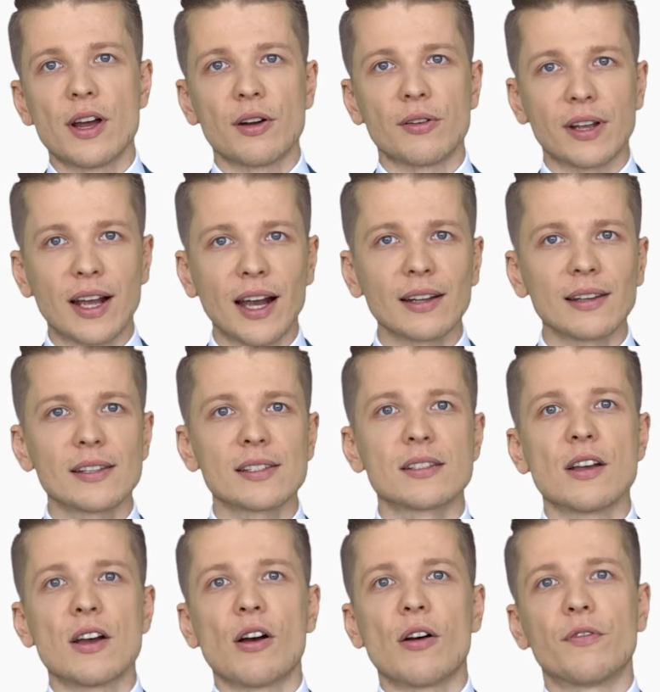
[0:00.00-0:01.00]

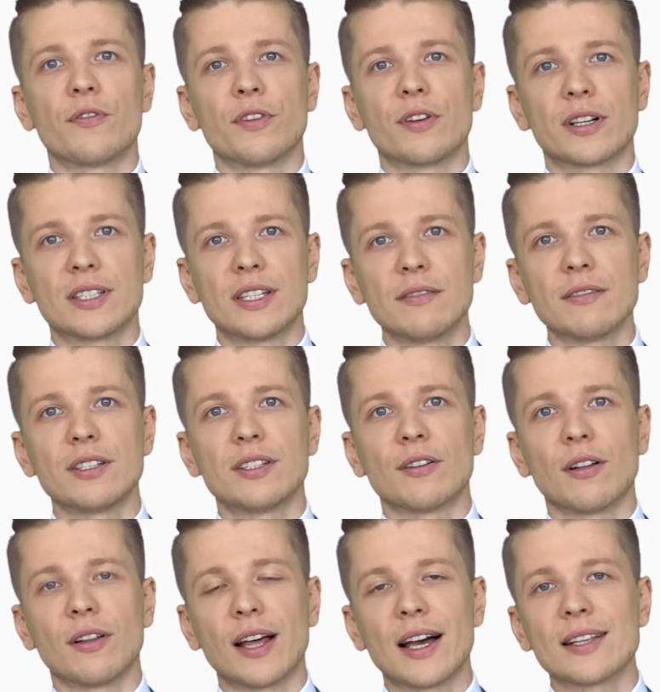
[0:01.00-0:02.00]
regardless of your activity
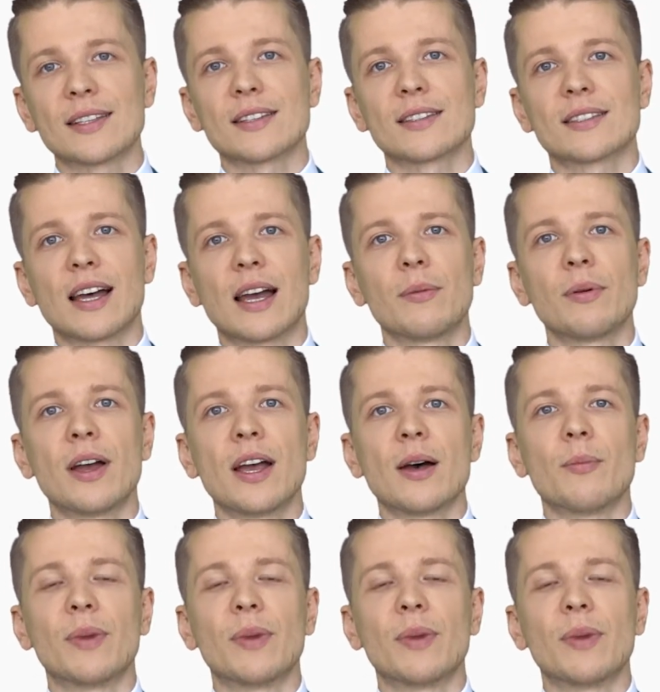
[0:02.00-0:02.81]
or license type.